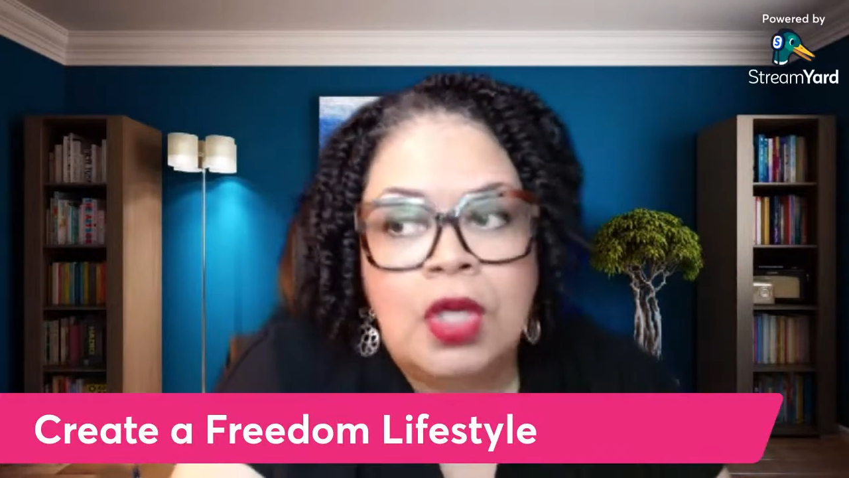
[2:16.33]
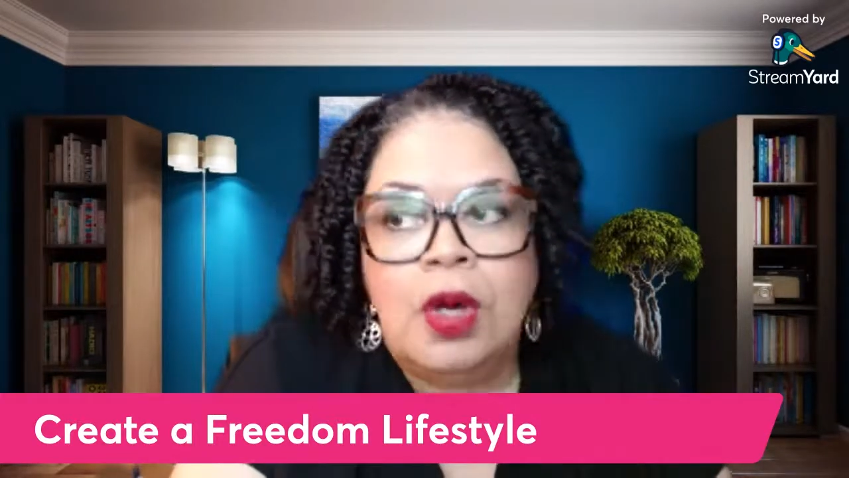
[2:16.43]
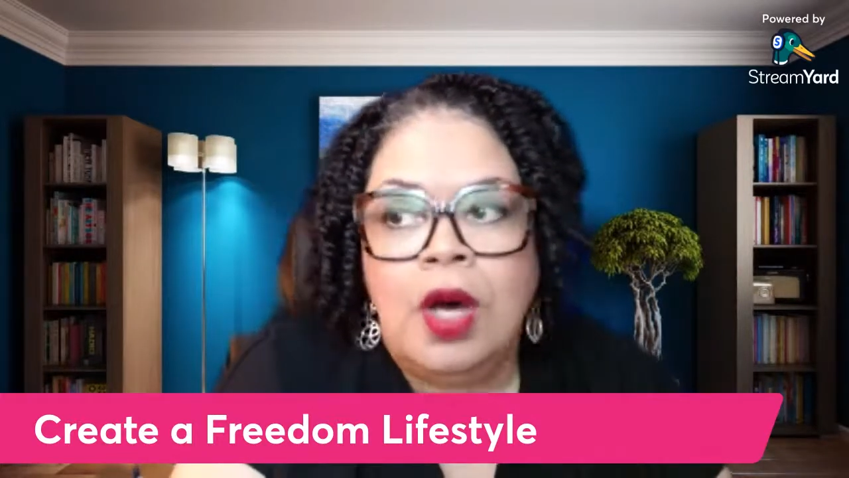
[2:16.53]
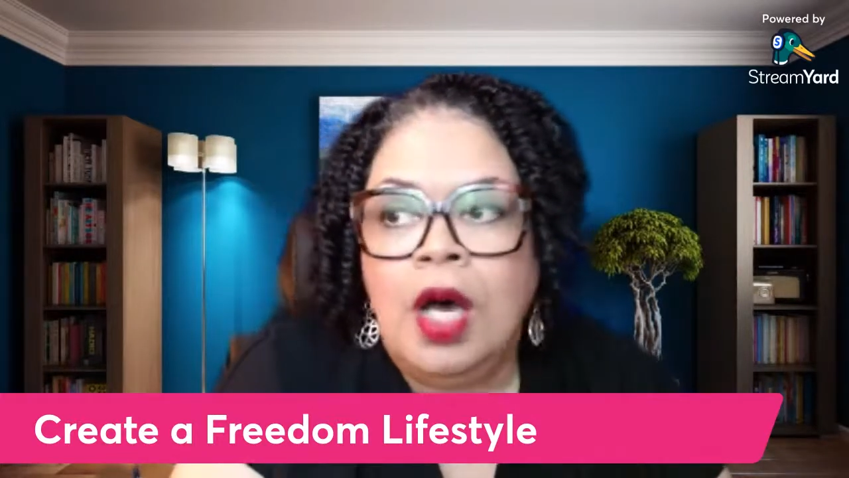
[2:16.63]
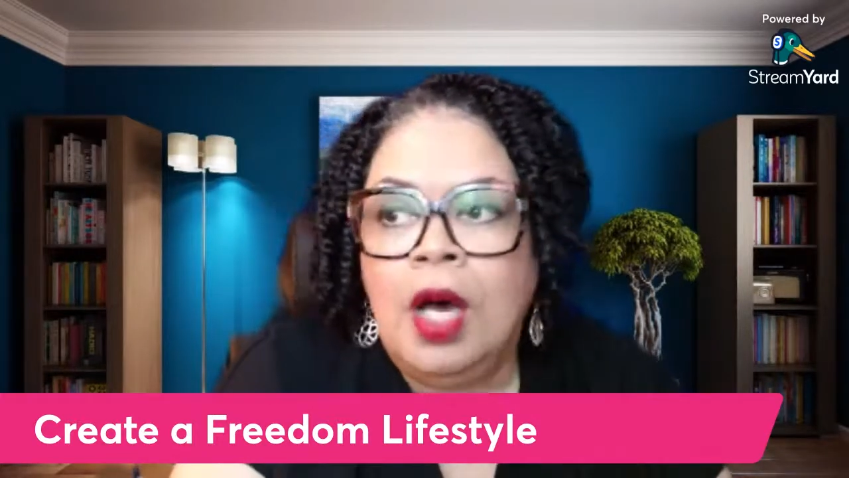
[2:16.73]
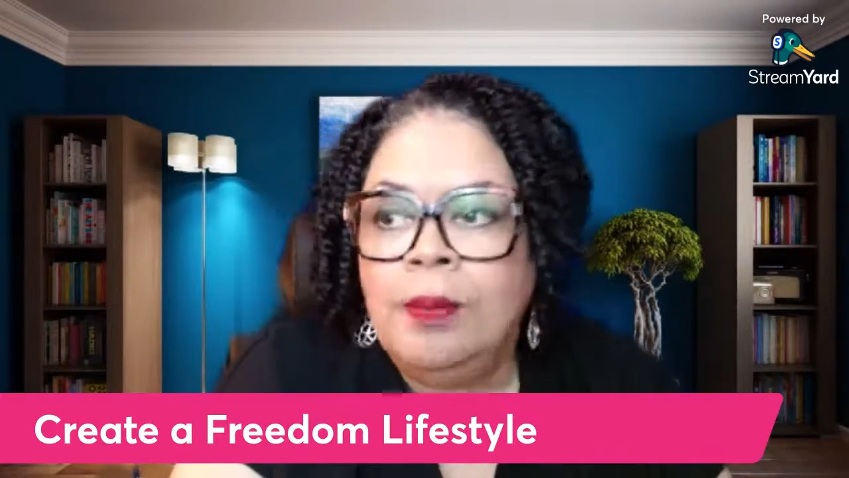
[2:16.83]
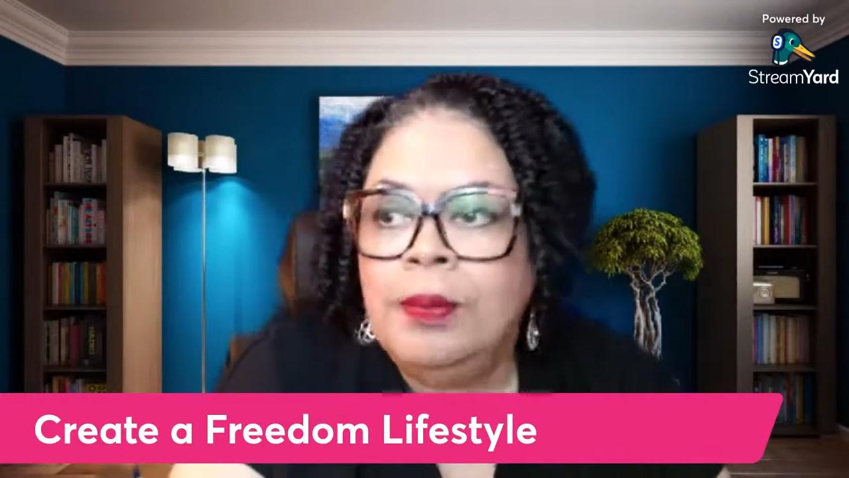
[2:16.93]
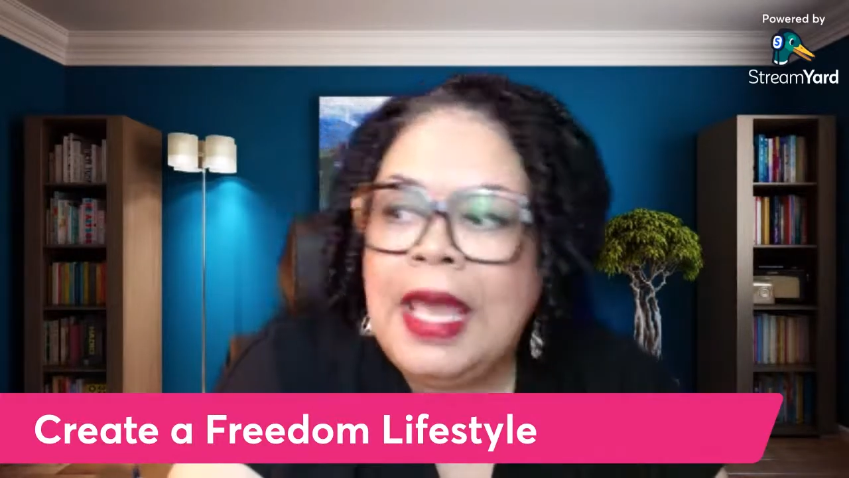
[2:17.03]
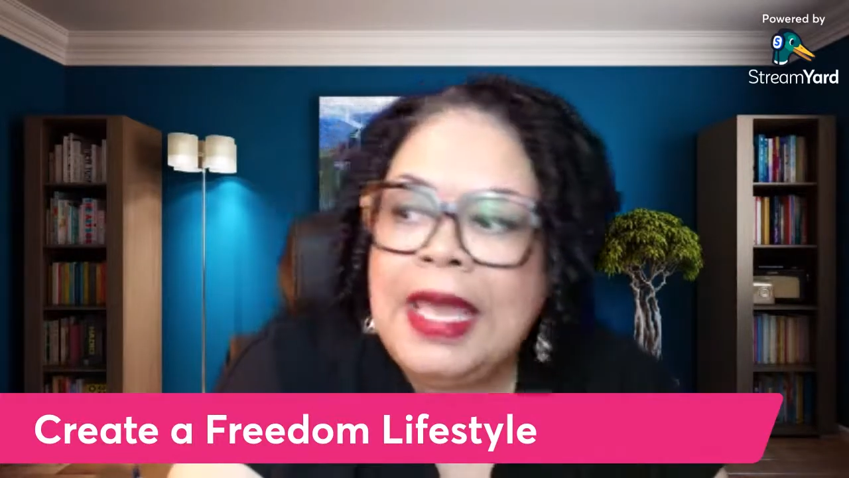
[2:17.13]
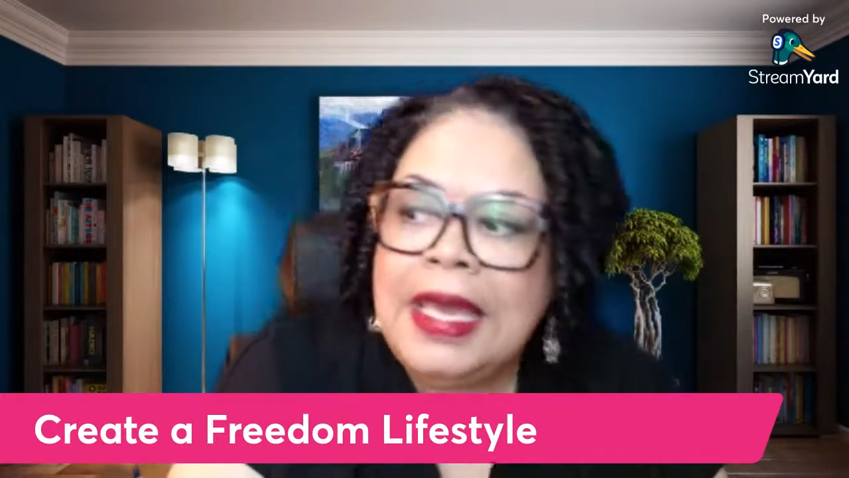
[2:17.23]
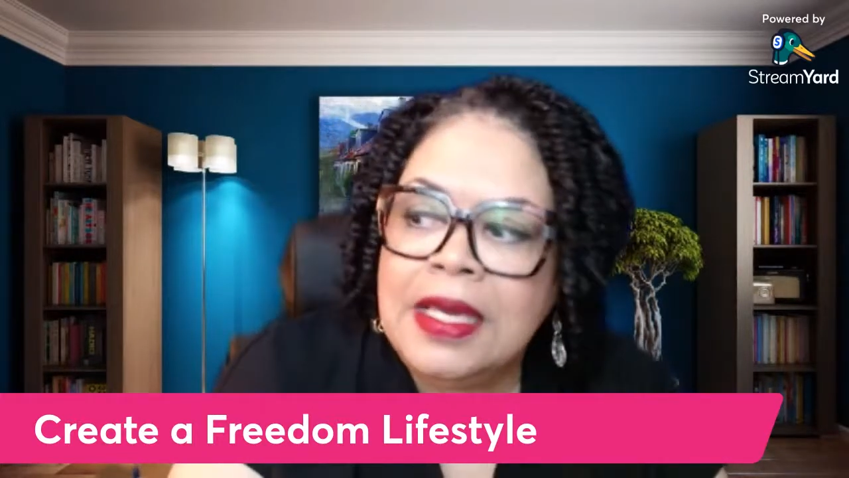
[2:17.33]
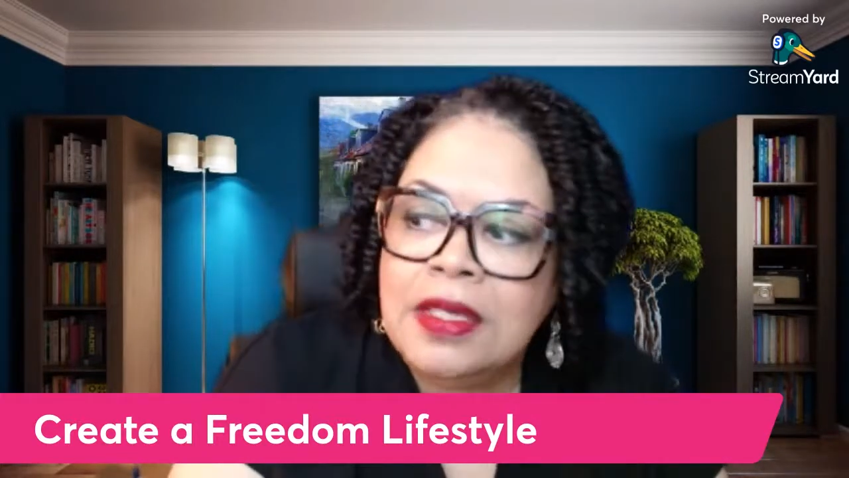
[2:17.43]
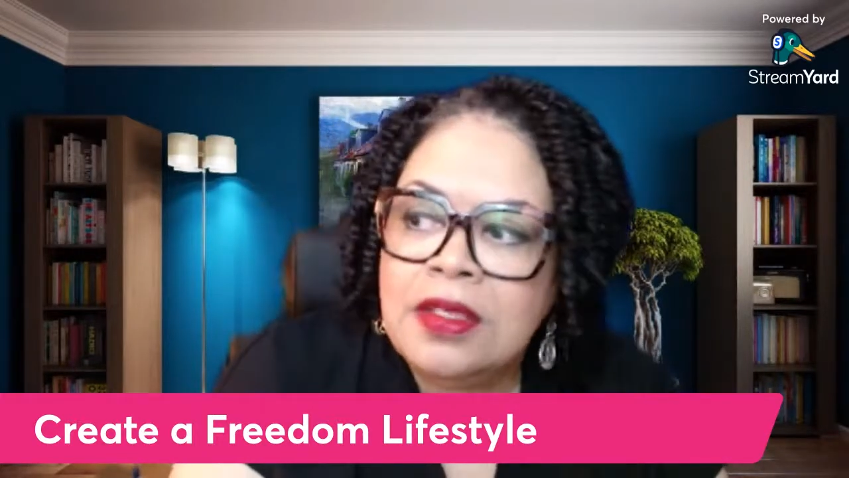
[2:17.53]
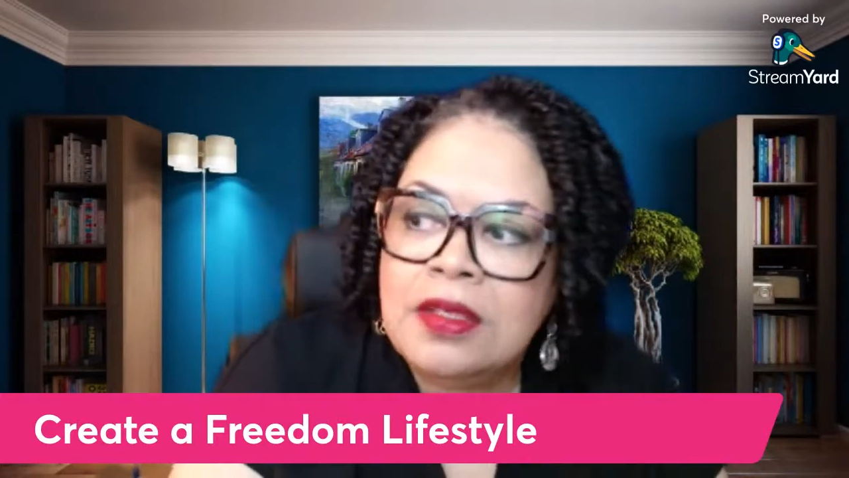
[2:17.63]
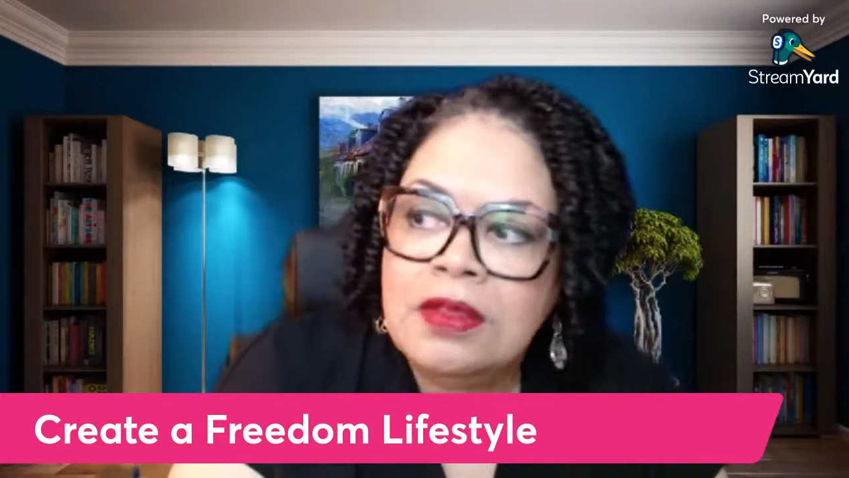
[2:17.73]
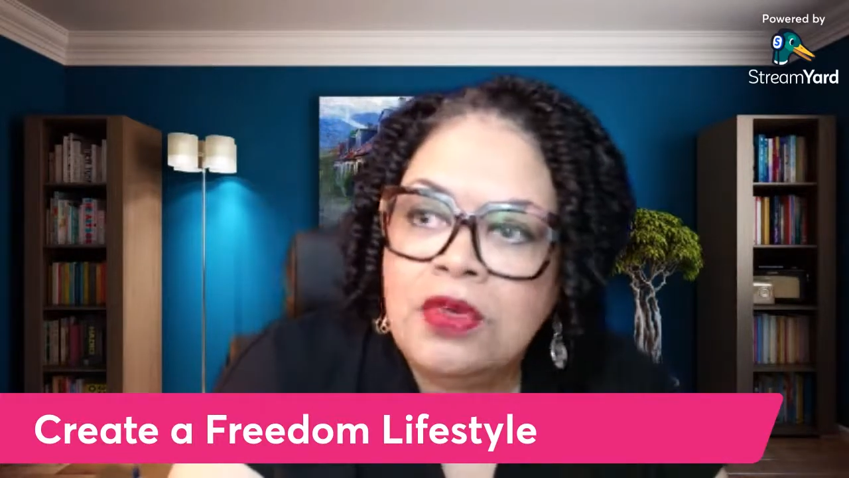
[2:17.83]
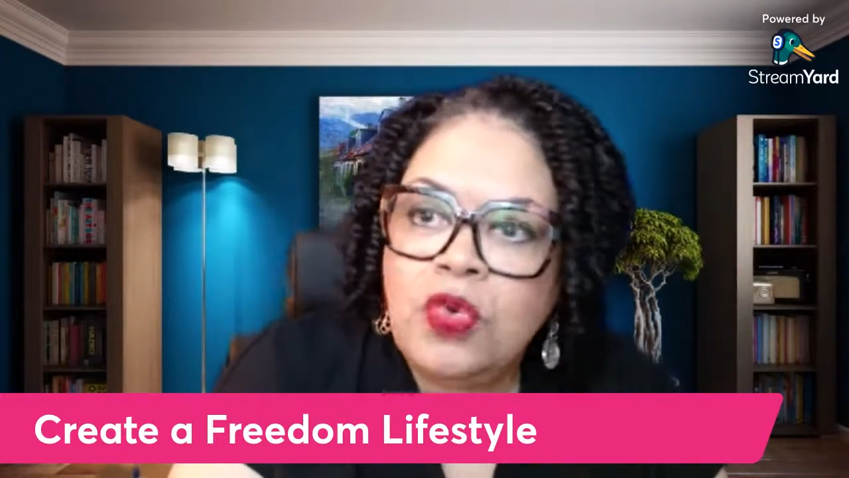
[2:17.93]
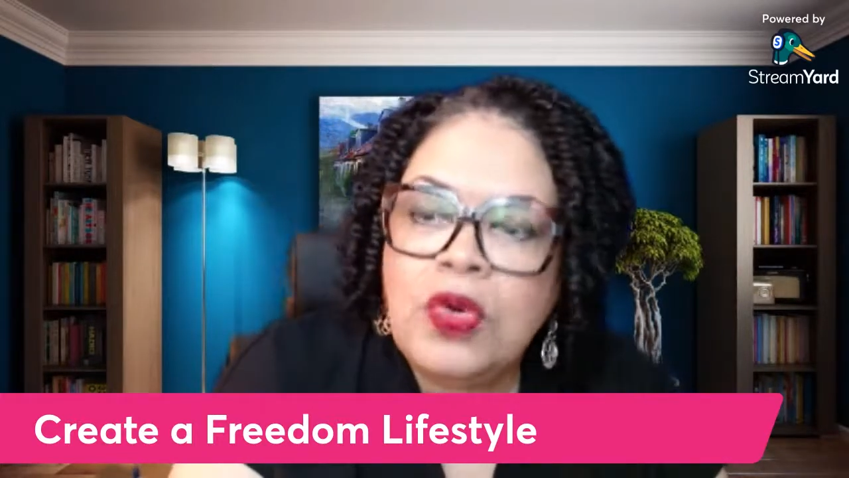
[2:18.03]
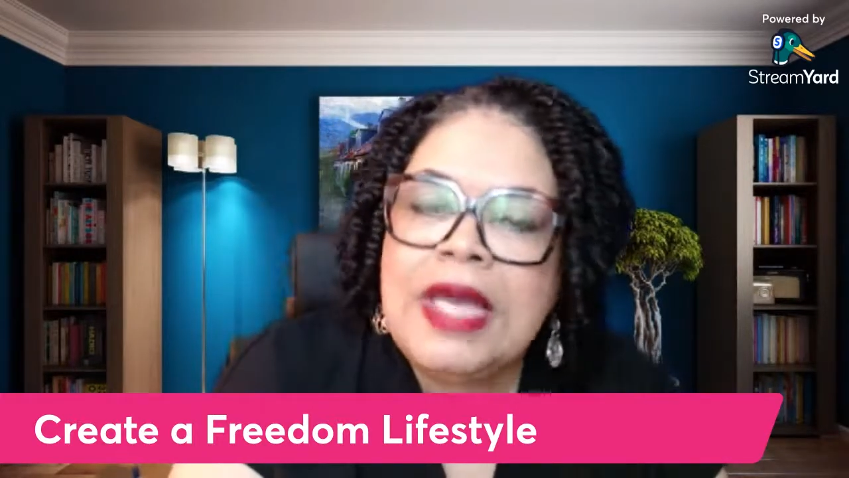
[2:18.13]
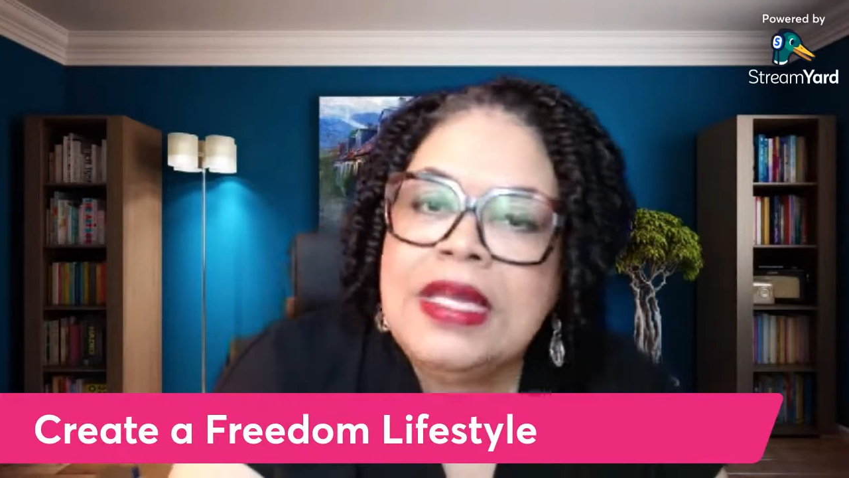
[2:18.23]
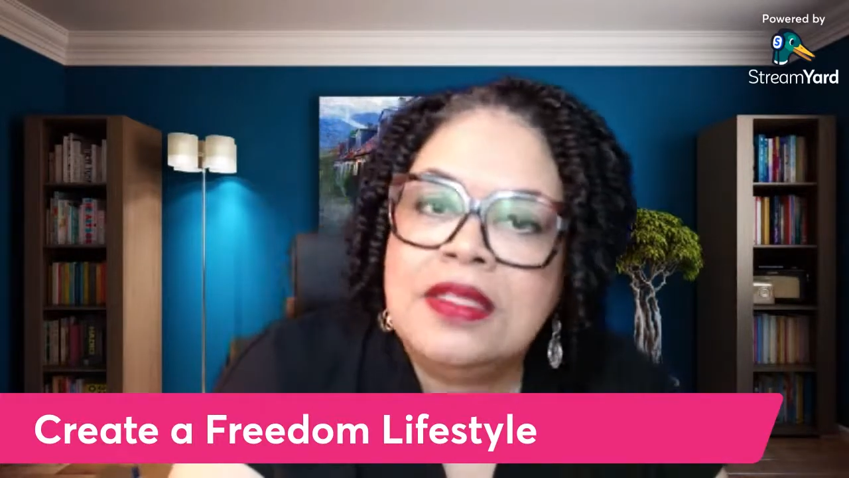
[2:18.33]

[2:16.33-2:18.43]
and creating the